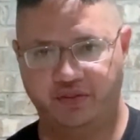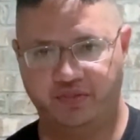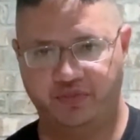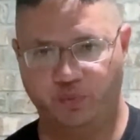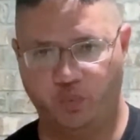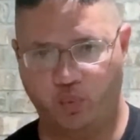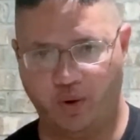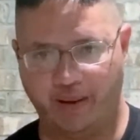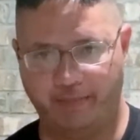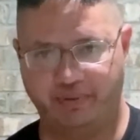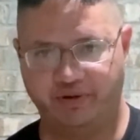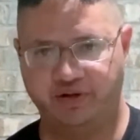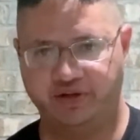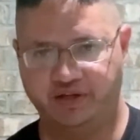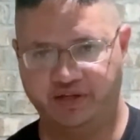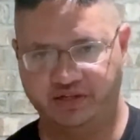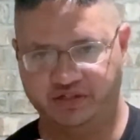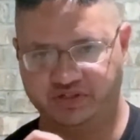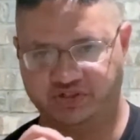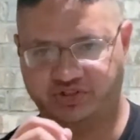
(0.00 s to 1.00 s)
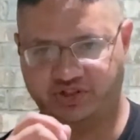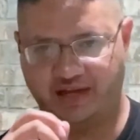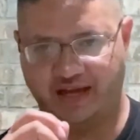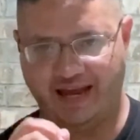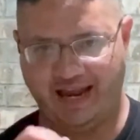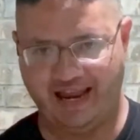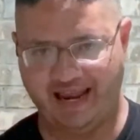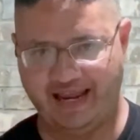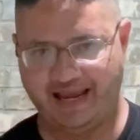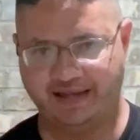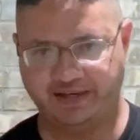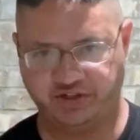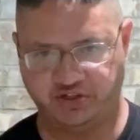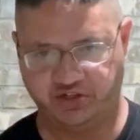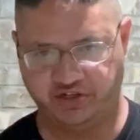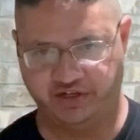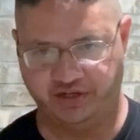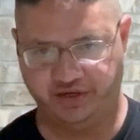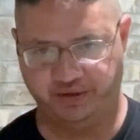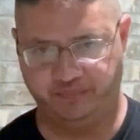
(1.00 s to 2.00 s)
the weapon is a
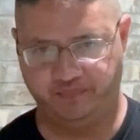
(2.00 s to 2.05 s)
handgun.